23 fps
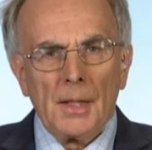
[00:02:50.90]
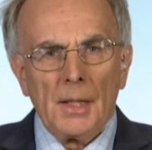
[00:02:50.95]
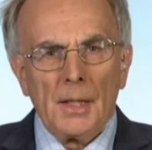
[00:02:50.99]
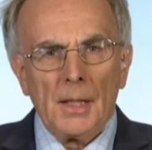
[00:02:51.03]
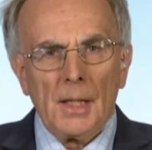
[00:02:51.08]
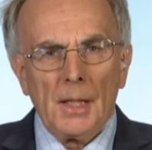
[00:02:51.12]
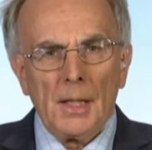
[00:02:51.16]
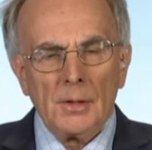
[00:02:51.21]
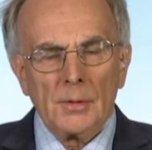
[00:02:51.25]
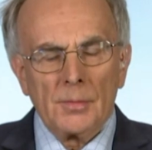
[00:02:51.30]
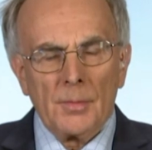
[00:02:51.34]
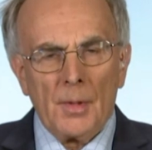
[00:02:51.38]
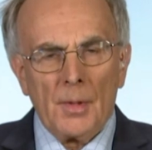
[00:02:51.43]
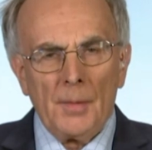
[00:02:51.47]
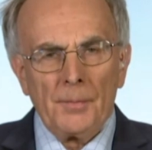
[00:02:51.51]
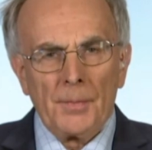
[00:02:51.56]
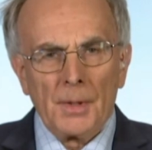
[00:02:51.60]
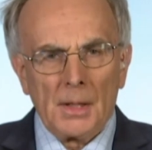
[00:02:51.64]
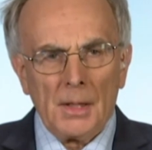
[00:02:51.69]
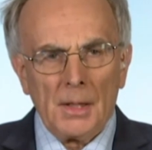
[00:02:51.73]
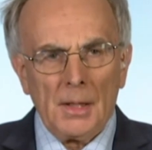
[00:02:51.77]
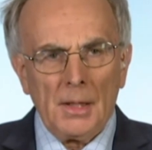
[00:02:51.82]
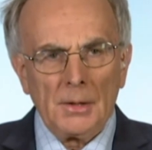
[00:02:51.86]
He's
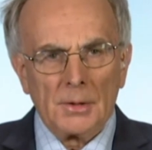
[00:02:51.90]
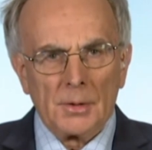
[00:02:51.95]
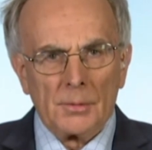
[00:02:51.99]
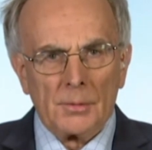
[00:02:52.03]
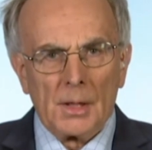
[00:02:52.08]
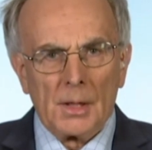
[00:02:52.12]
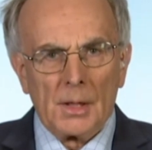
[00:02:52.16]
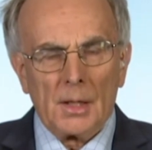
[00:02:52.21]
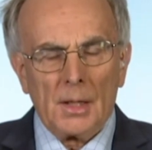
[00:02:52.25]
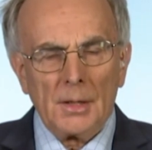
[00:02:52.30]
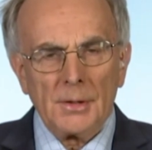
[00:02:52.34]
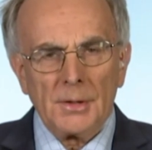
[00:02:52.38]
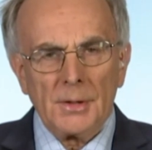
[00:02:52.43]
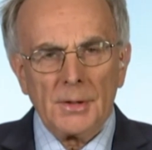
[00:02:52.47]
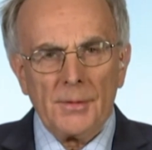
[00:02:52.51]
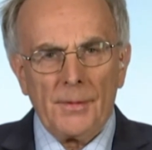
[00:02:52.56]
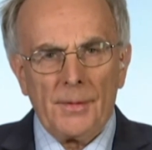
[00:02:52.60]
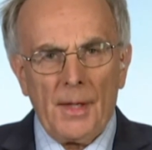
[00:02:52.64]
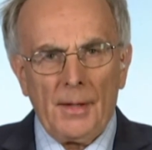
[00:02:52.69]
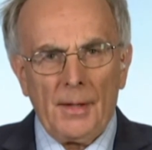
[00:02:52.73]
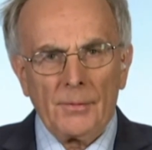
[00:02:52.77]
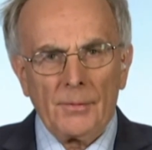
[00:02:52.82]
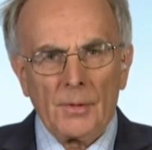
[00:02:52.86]
beginning to realise
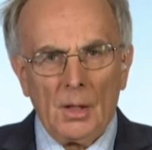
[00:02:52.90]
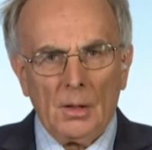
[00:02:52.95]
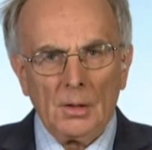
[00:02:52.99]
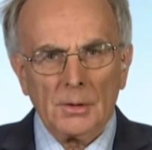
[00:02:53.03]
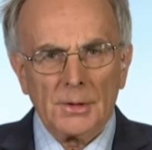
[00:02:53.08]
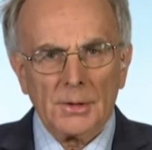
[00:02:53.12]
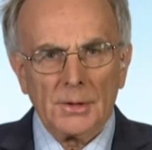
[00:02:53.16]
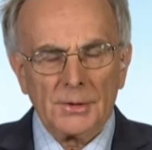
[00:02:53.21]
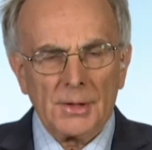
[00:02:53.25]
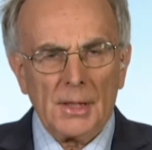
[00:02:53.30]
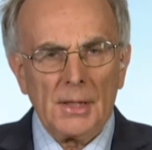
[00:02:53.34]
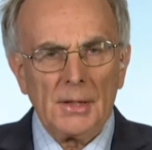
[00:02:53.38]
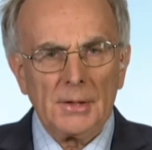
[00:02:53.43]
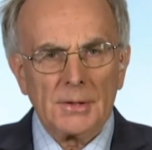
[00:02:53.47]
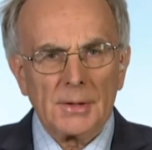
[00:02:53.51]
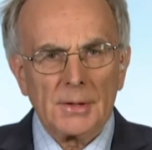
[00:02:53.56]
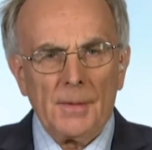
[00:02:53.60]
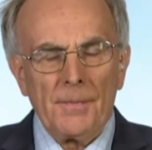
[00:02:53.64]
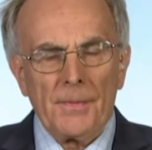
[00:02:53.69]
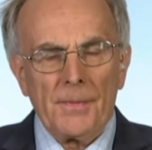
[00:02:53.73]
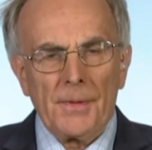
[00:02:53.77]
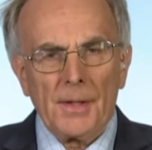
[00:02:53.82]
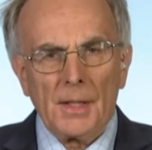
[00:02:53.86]
they've got to say
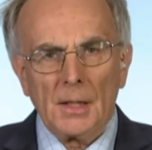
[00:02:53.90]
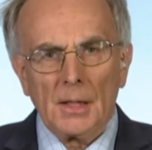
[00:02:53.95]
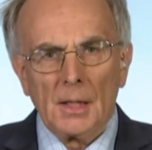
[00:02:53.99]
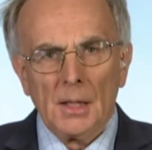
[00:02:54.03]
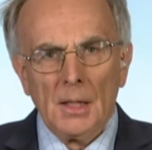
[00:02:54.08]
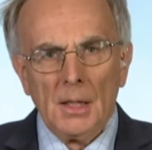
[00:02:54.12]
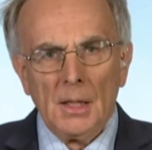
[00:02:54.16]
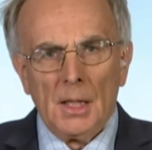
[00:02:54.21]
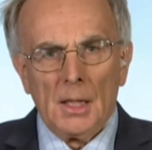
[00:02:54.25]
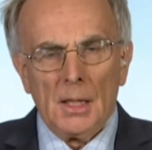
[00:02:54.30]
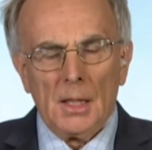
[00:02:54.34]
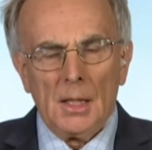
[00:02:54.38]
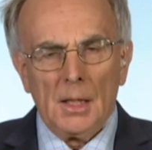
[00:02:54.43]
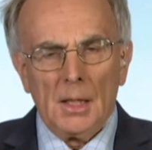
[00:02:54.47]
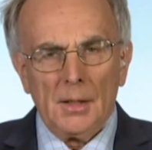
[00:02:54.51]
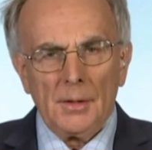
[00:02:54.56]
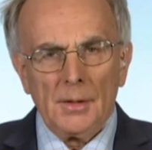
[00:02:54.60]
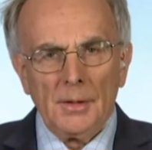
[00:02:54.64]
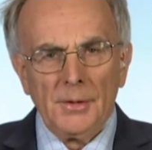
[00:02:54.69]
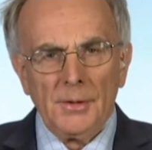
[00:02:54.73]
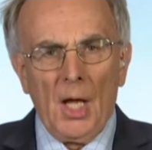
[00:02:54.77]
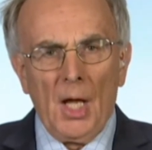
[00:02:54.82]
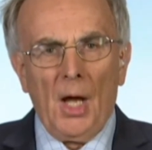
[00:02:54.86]
something
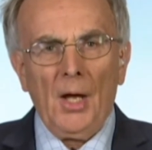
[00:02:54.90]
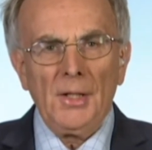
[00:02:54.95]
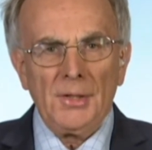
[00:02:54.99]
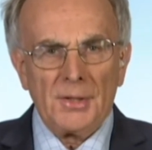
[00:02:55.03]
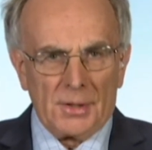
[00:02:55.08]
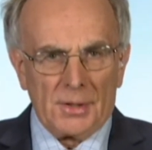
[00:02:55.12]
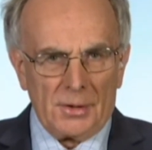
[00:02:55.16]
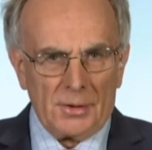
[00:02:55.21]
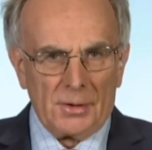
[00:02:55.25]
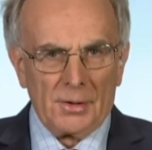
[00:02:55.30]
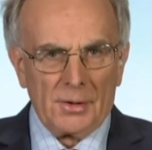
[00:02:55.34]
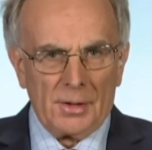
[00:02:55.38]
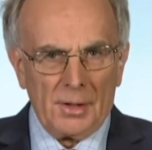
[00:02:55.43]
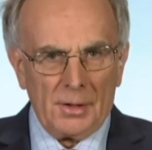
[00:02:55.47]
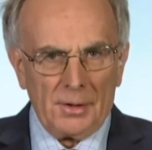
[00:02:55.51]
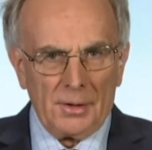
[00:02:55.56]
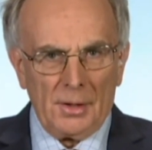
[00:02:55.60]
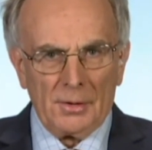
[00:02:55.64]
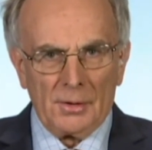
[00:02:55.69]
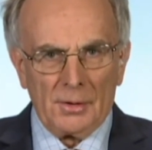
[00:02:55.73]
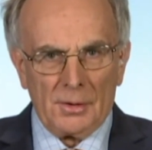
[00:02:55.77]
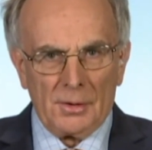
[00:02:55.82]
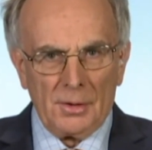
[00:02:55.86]
nice to
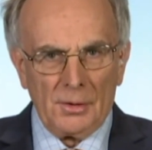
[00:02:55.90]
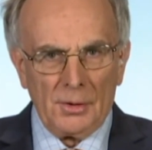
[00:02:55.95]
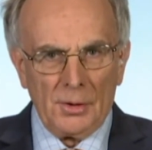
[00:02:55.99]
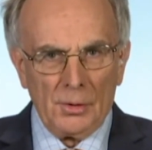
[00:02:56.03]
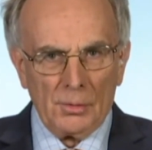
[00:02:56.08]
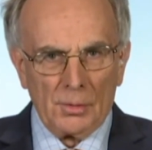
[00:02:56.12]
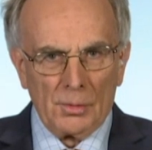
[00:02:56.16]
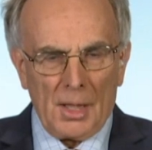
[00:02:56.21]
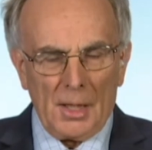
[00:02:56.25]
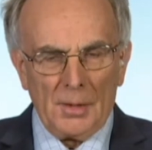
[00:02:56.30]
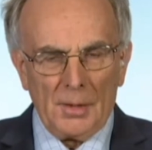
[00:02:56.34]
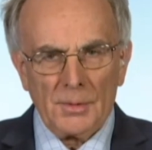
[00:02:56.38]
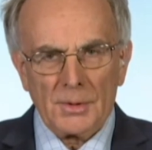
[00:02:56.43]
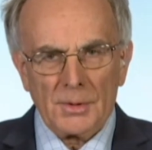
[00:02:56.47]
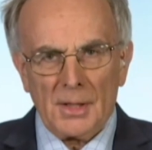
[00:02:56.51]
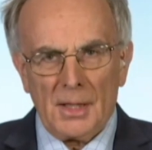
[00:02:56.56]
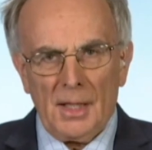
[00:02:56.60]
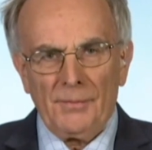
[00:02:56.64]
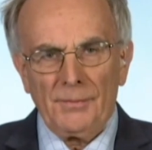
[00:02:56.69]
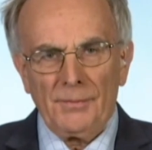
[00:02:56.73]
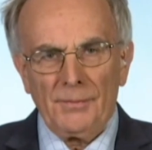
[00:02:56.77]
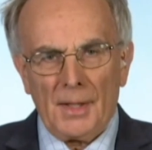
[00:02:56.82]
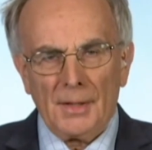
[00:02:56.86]
the UK, which
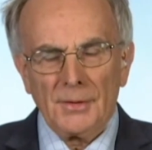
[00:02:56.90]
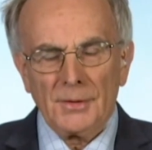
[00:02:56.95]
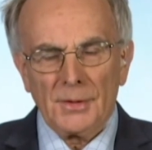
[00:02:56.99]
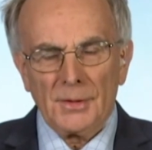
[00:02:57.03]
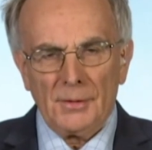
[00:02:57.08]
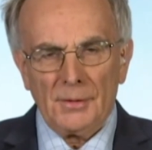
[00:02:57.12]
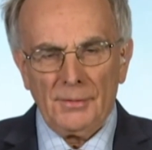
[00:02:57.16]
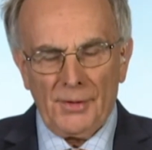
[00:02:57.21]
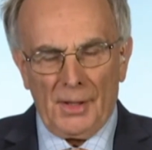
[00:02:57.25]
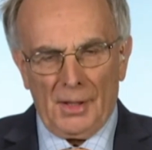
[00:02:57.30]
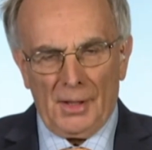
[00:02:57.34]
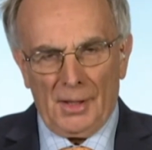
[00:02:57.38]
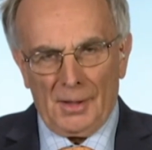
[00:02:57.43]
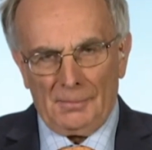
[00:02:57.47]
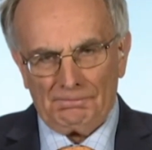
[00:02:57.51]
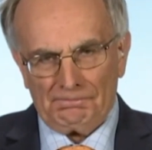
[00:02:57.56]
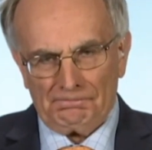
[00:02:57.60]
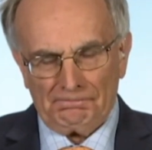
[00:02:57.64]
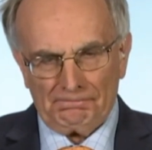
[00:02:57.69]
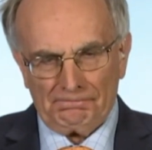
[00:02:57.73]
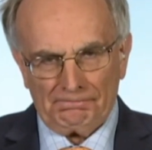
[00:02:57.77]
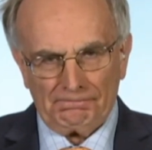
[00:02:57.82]
they haven't done so far.